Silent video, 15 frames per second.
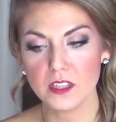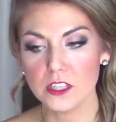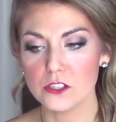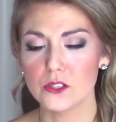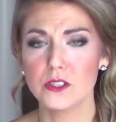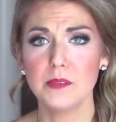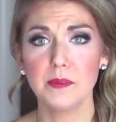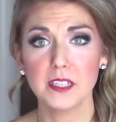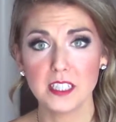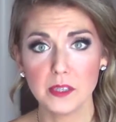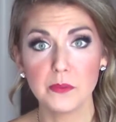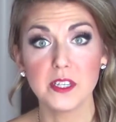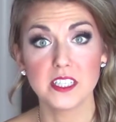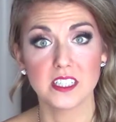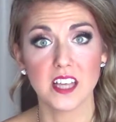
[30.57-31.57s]
So typically
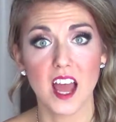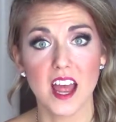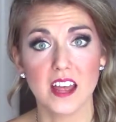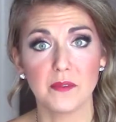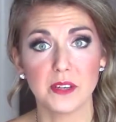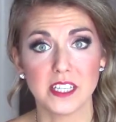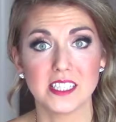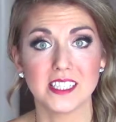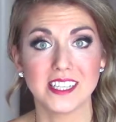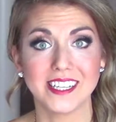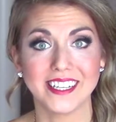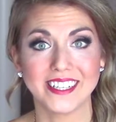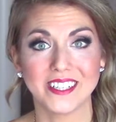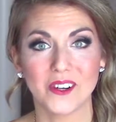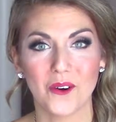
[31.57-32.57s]
we
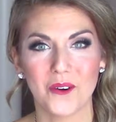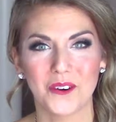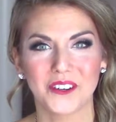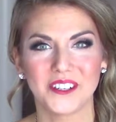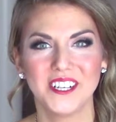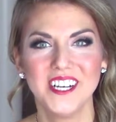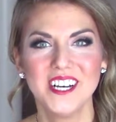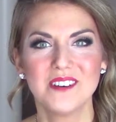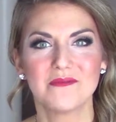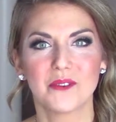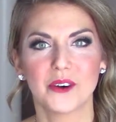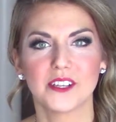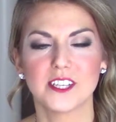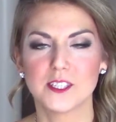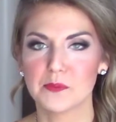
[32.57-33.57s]
see coral more
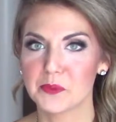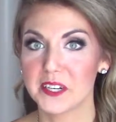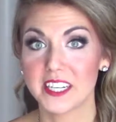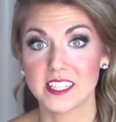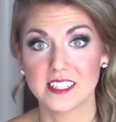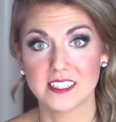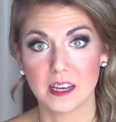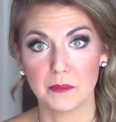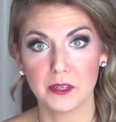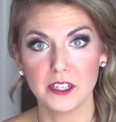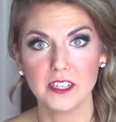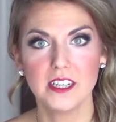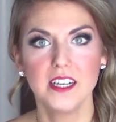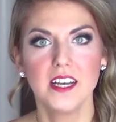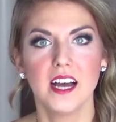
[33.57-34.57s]
in the spring and
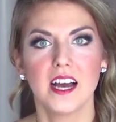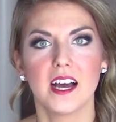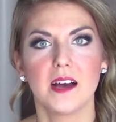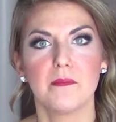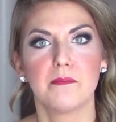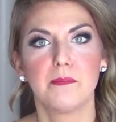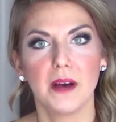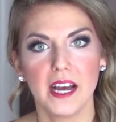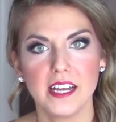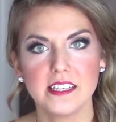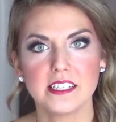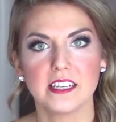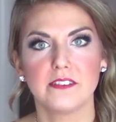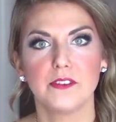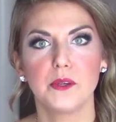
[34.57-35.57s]
summer,
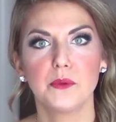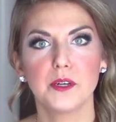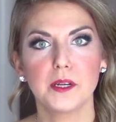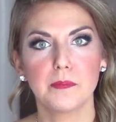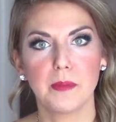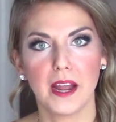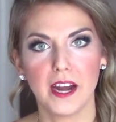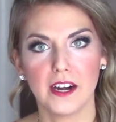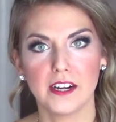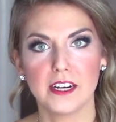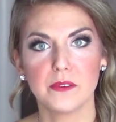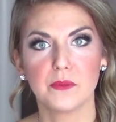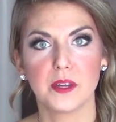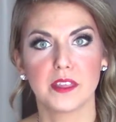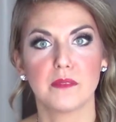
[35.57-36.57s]
but if you were to pair
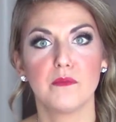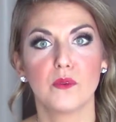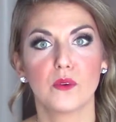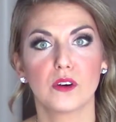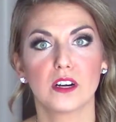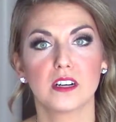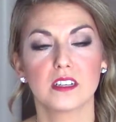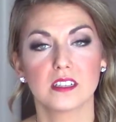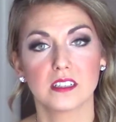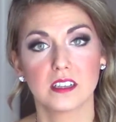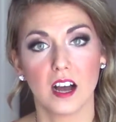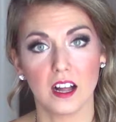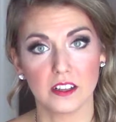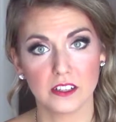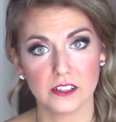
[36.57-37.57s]
it with more
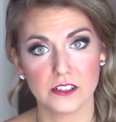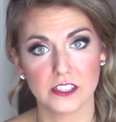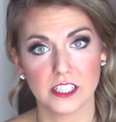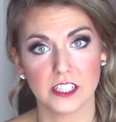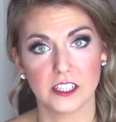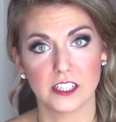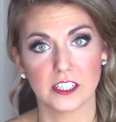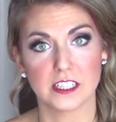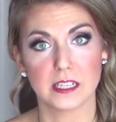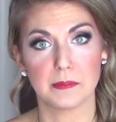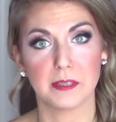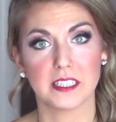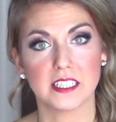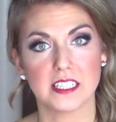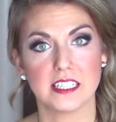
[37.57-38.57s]
colors that are
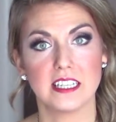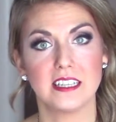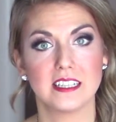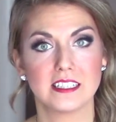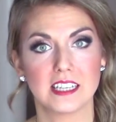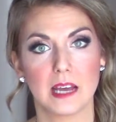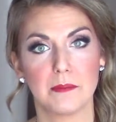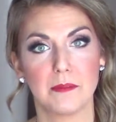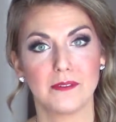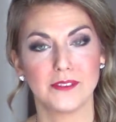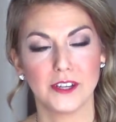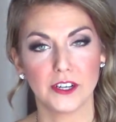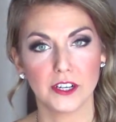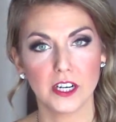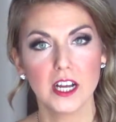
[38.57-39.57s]
typically seen this time of
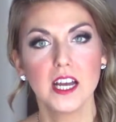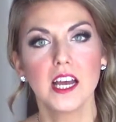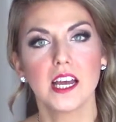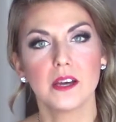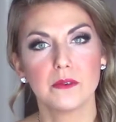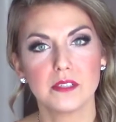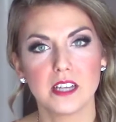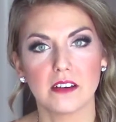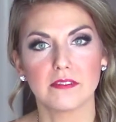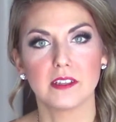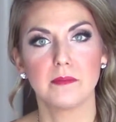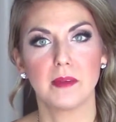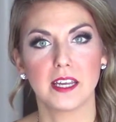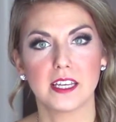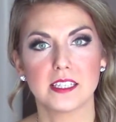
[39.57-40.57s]
year, it would definitely
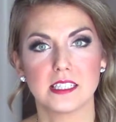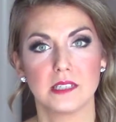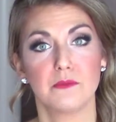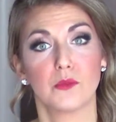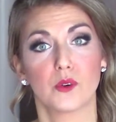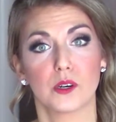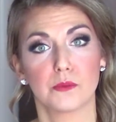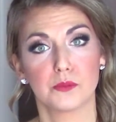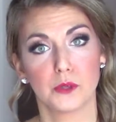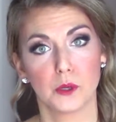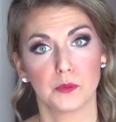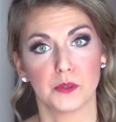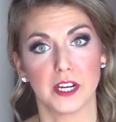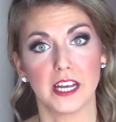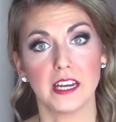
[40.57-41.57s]
make it seem more
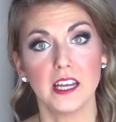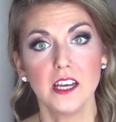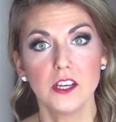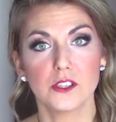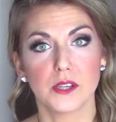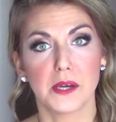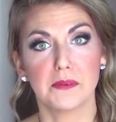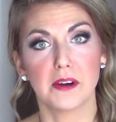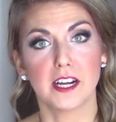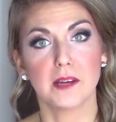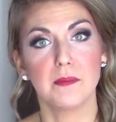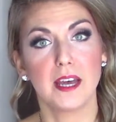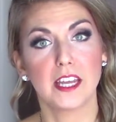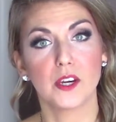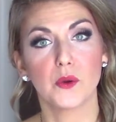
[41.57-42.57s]
appropriate. So I'd
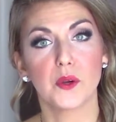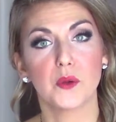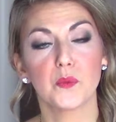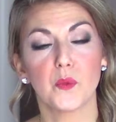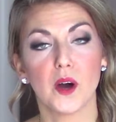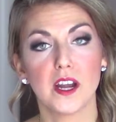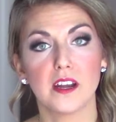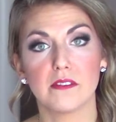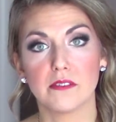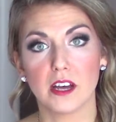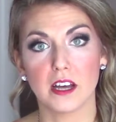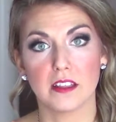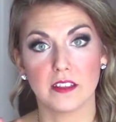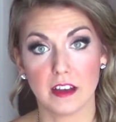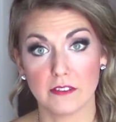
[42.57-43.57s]
recommend going one
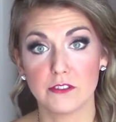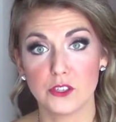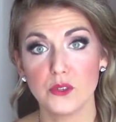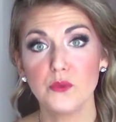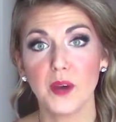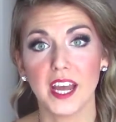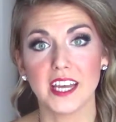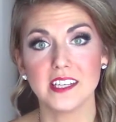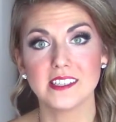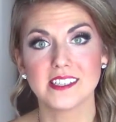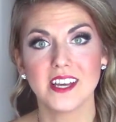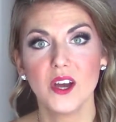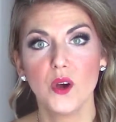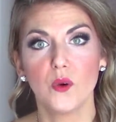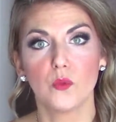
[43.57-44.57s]
of two ways.
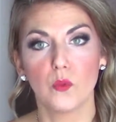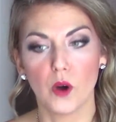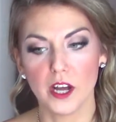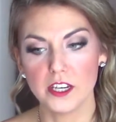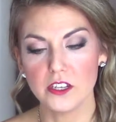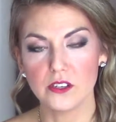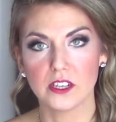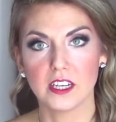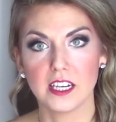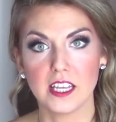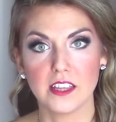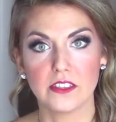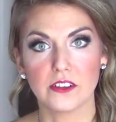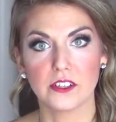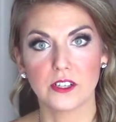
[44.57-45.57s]
One, you could
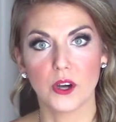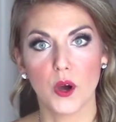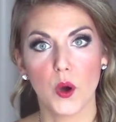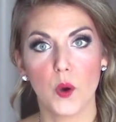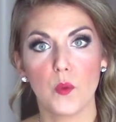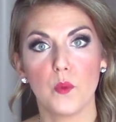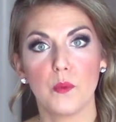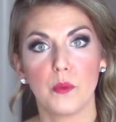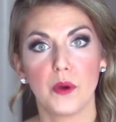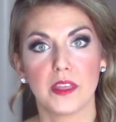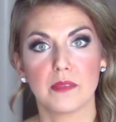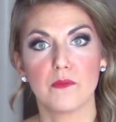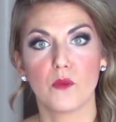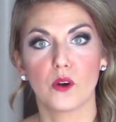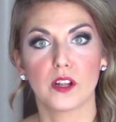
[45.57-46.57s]
either go
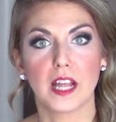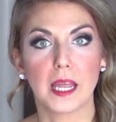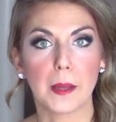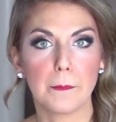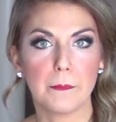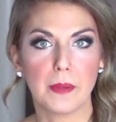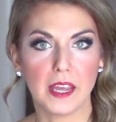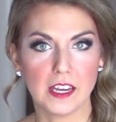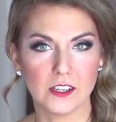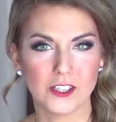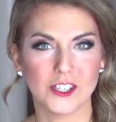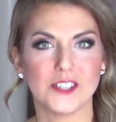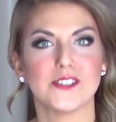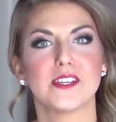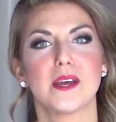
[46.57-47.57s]
with more like
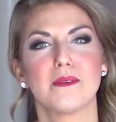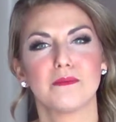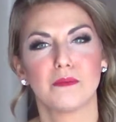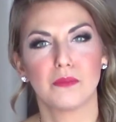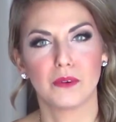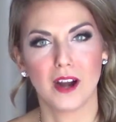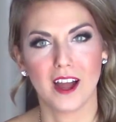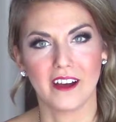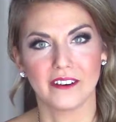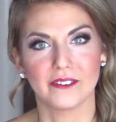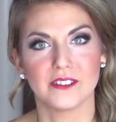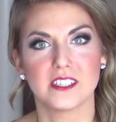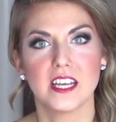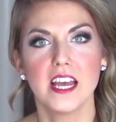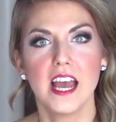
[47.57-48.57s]
beiges and
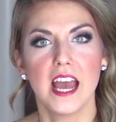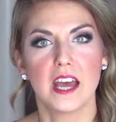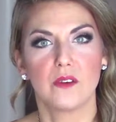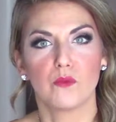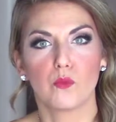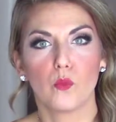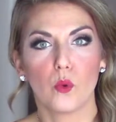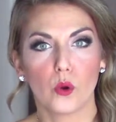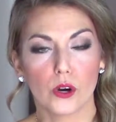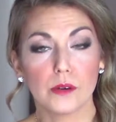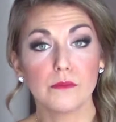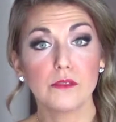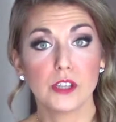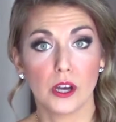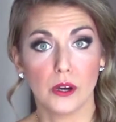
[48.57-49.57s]
browns and
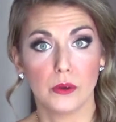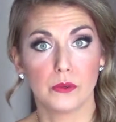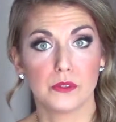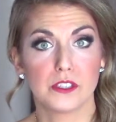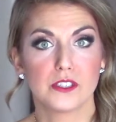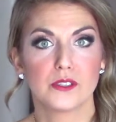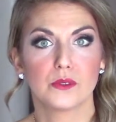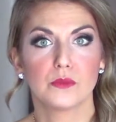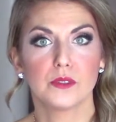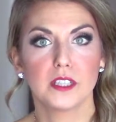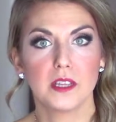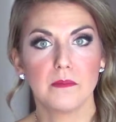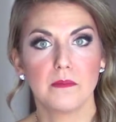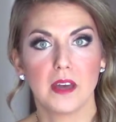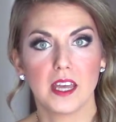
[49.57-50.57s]
warm tones to
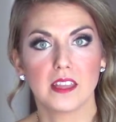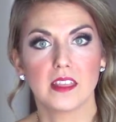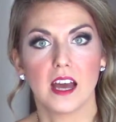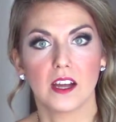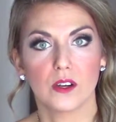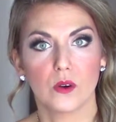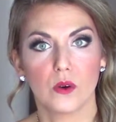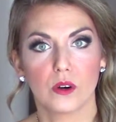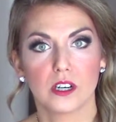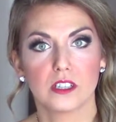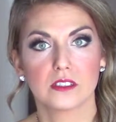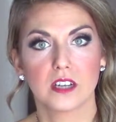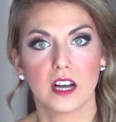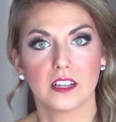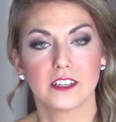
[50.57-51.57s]
really make that coral
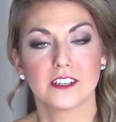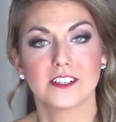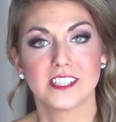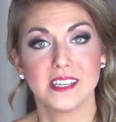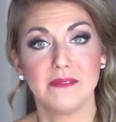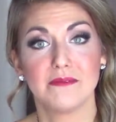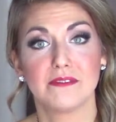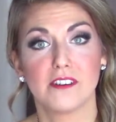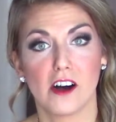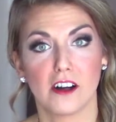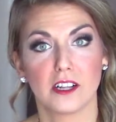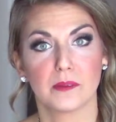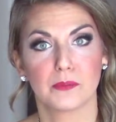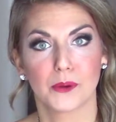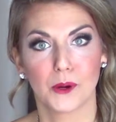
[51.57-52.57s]
color seem
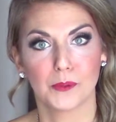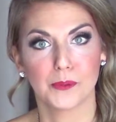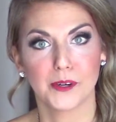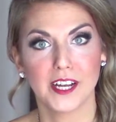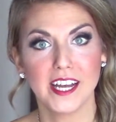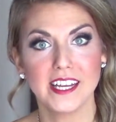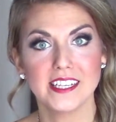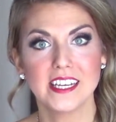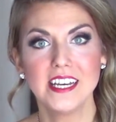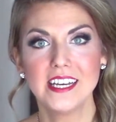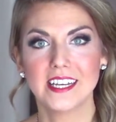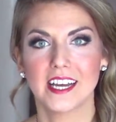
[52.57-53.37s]
fall appropriate.